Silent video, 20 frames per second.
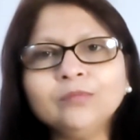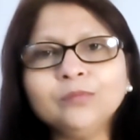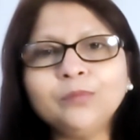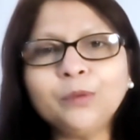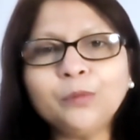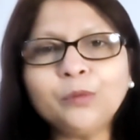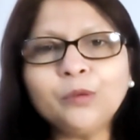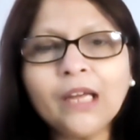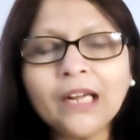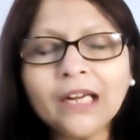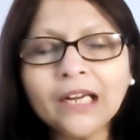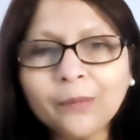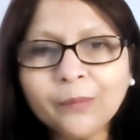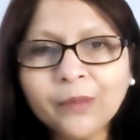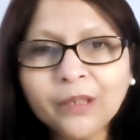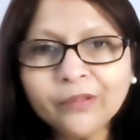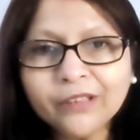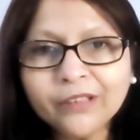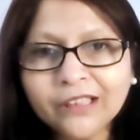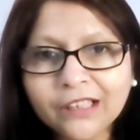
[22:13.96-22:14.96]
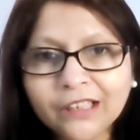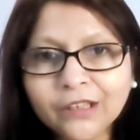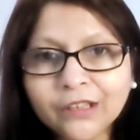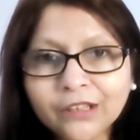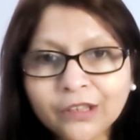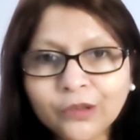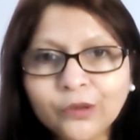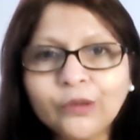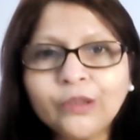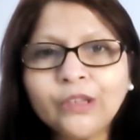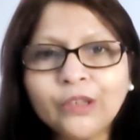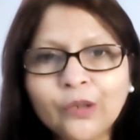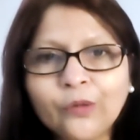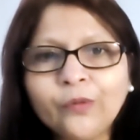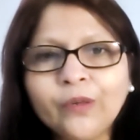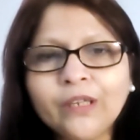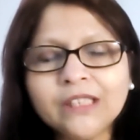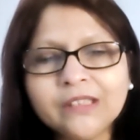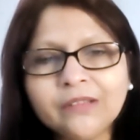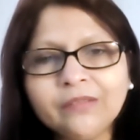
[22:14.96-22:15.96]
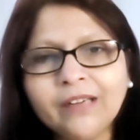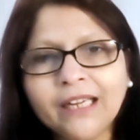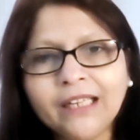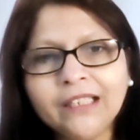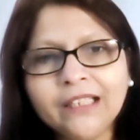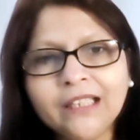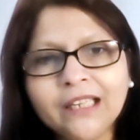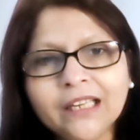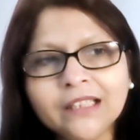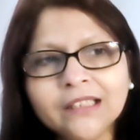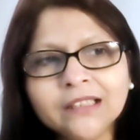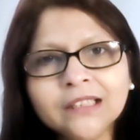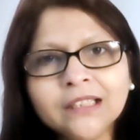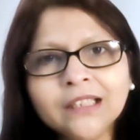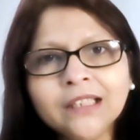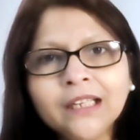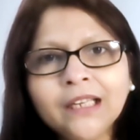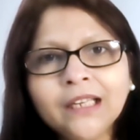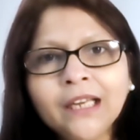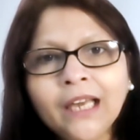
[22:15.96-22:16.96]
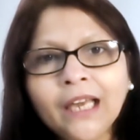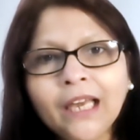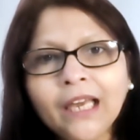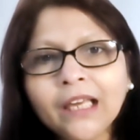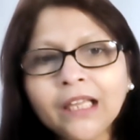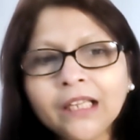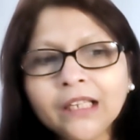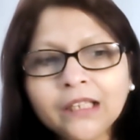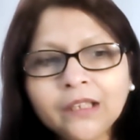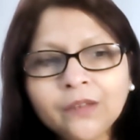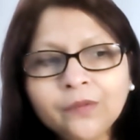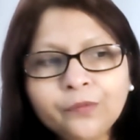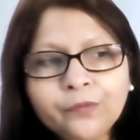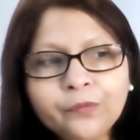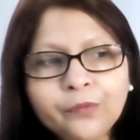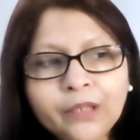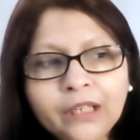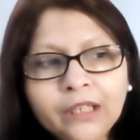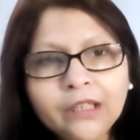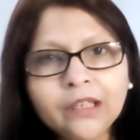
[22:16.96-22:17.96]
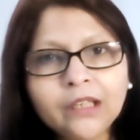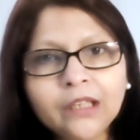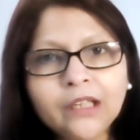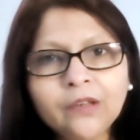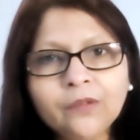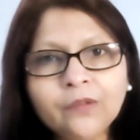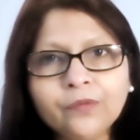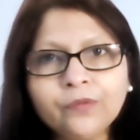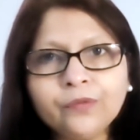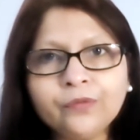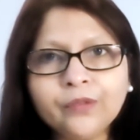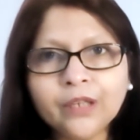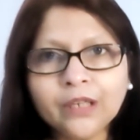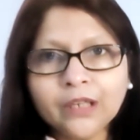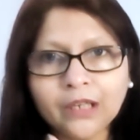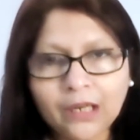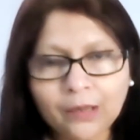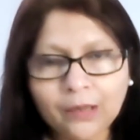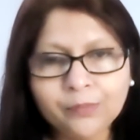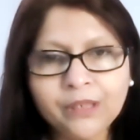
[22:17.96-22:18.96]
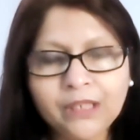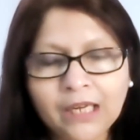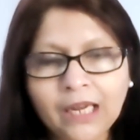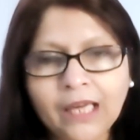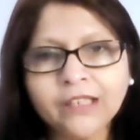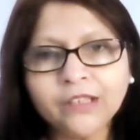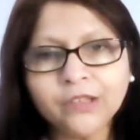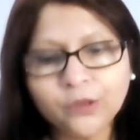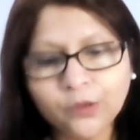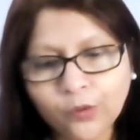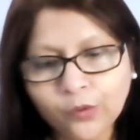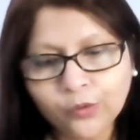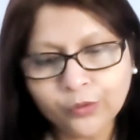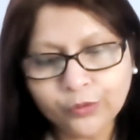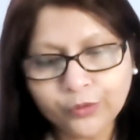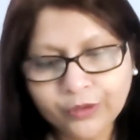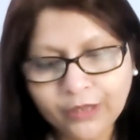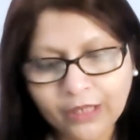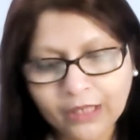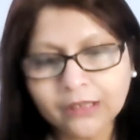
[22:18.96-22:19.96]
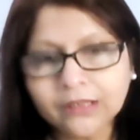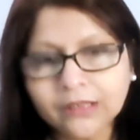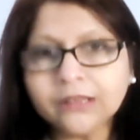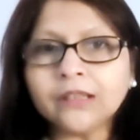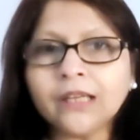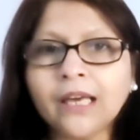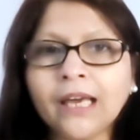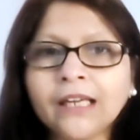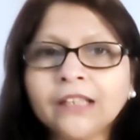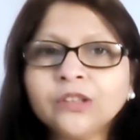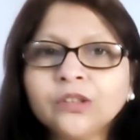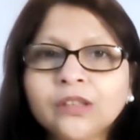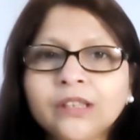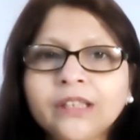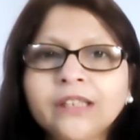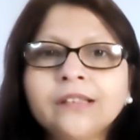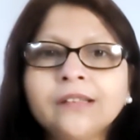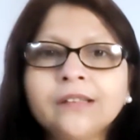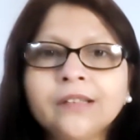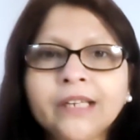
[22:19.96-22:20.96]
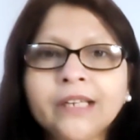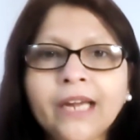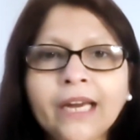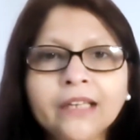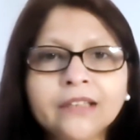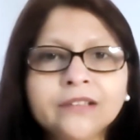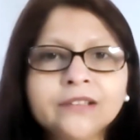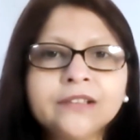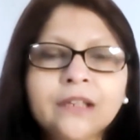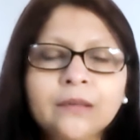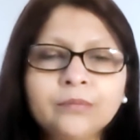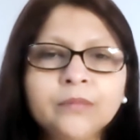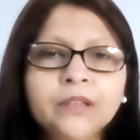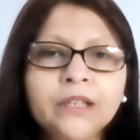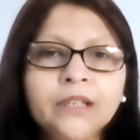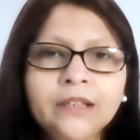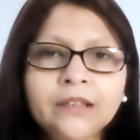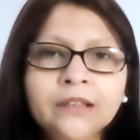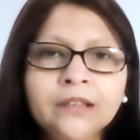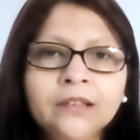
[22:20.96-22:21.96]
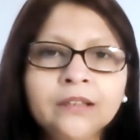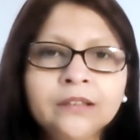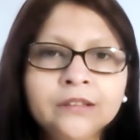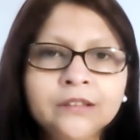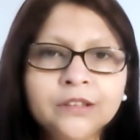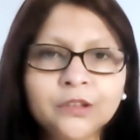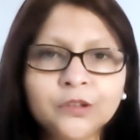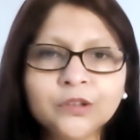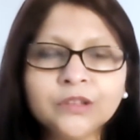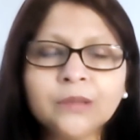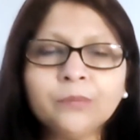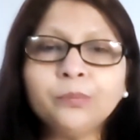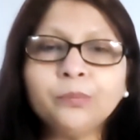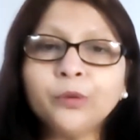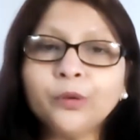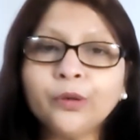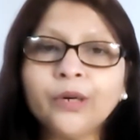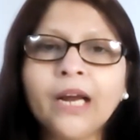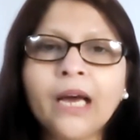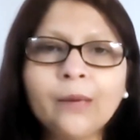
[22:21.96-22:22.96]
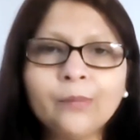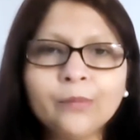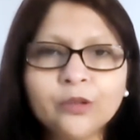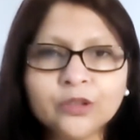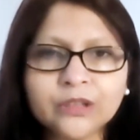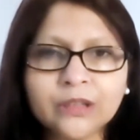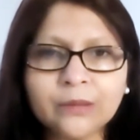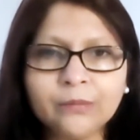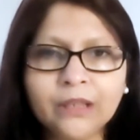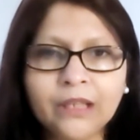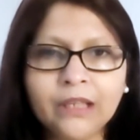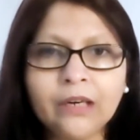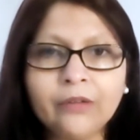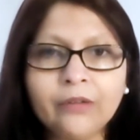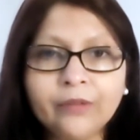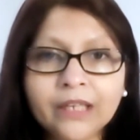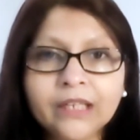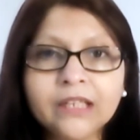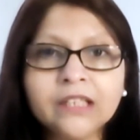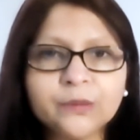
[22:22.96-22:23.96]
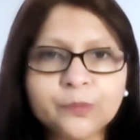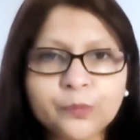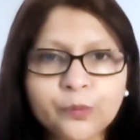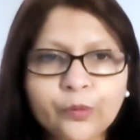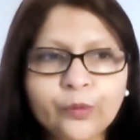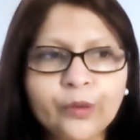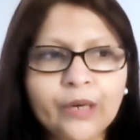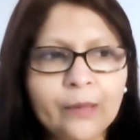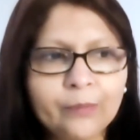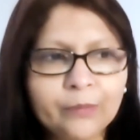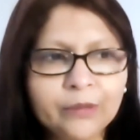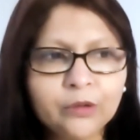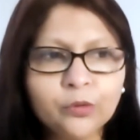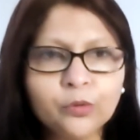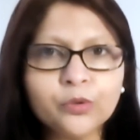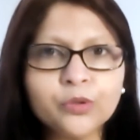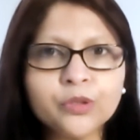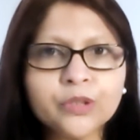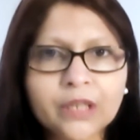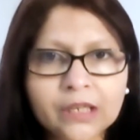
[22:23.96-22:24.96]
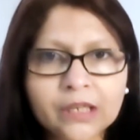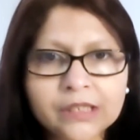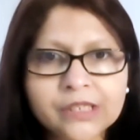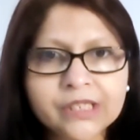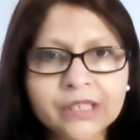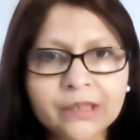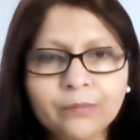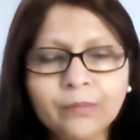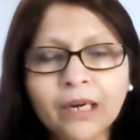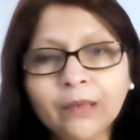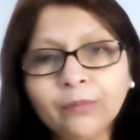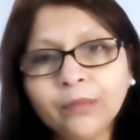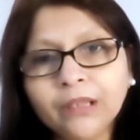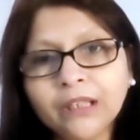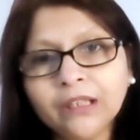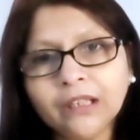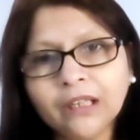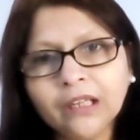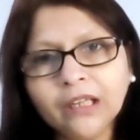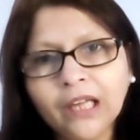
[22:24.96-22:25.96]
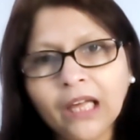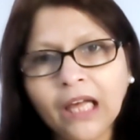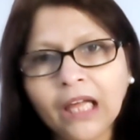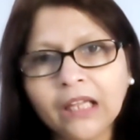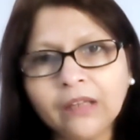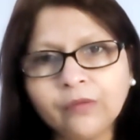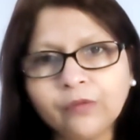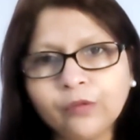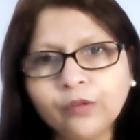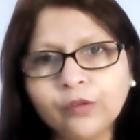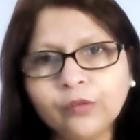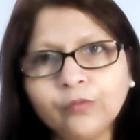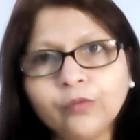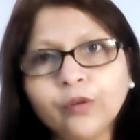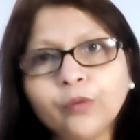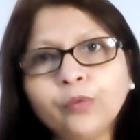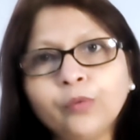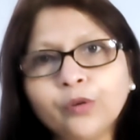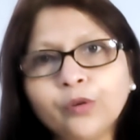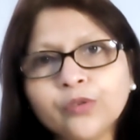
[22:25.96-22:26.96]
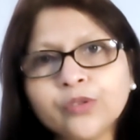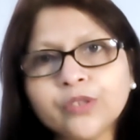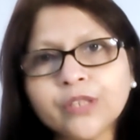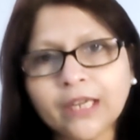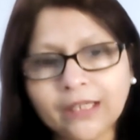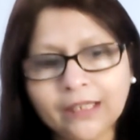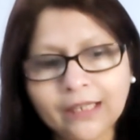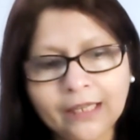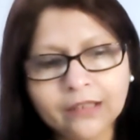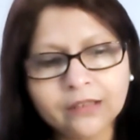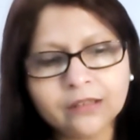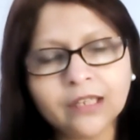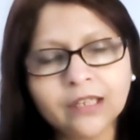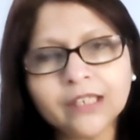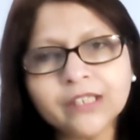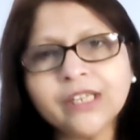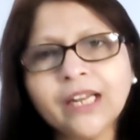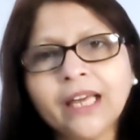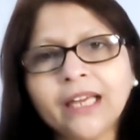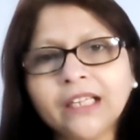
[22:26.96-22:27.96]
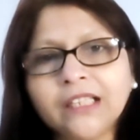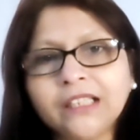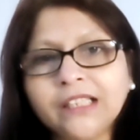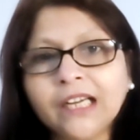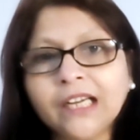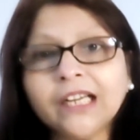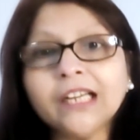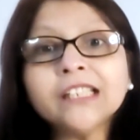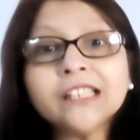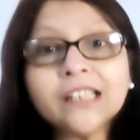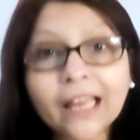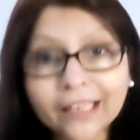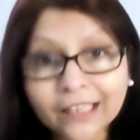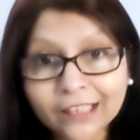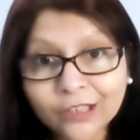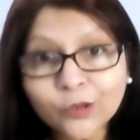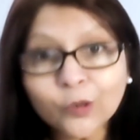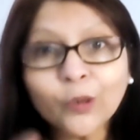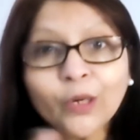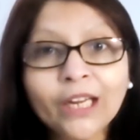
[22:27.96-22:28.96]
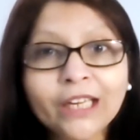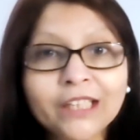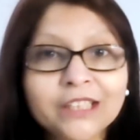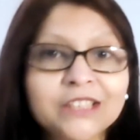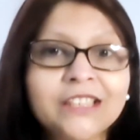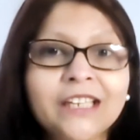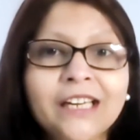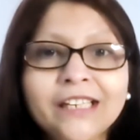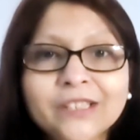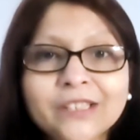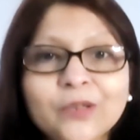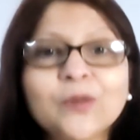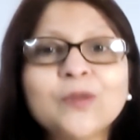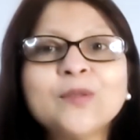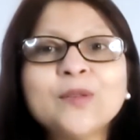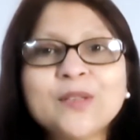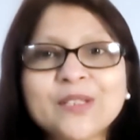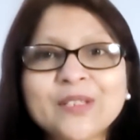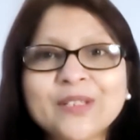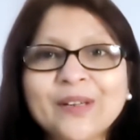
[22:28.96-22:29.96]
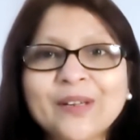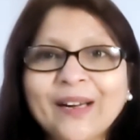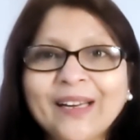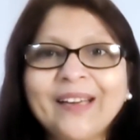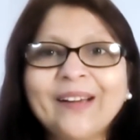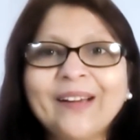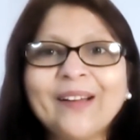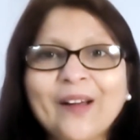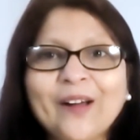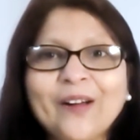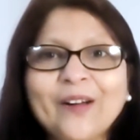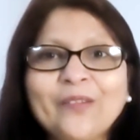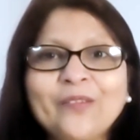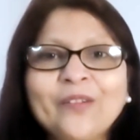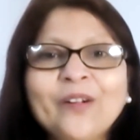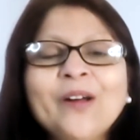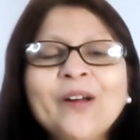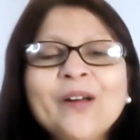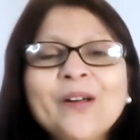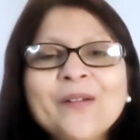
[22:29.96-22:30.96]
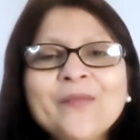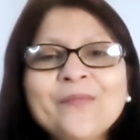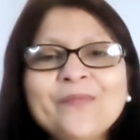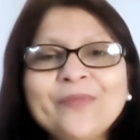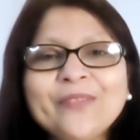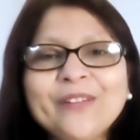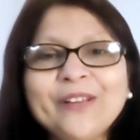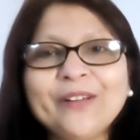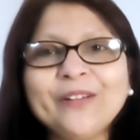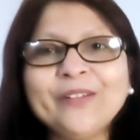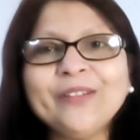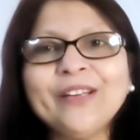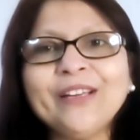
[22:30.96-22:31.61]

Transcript: People are coming with the new innovative ideas. And if the company like yours can actually create something, some program or something, awareness program in those countries, might be helpful for both sides. Like country like India, country like Indonesia is also struggling a lot of, they are.